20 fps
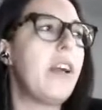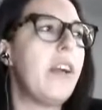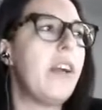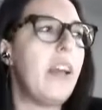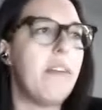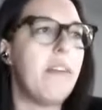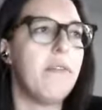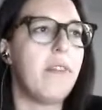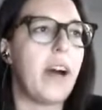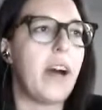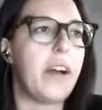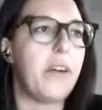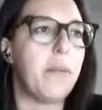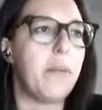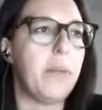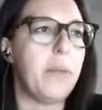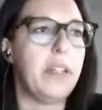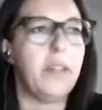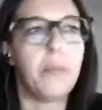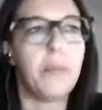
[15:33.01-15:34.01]

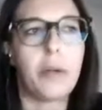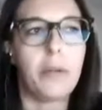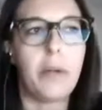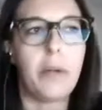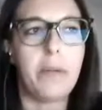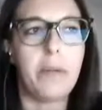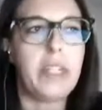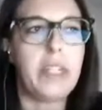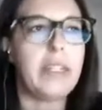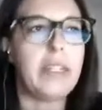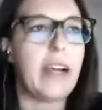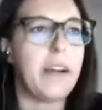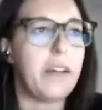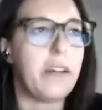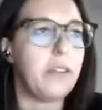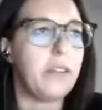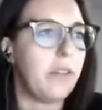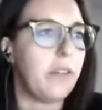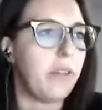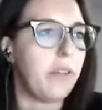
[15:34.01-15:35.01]
environment, probably
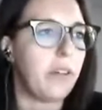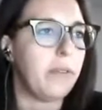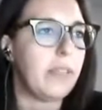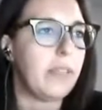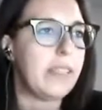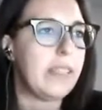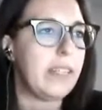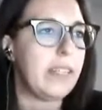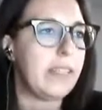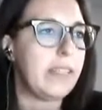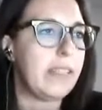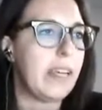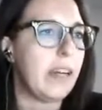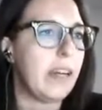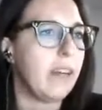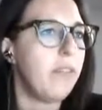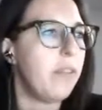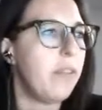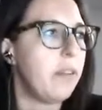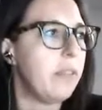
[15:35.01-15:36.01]
directly from the Sesia
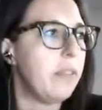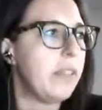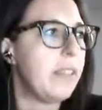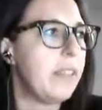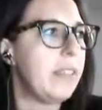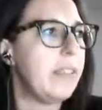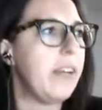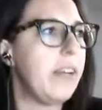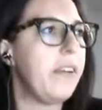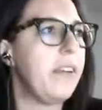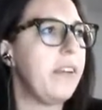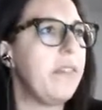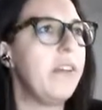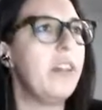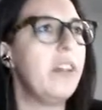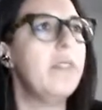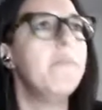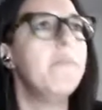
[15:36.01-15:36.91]
River.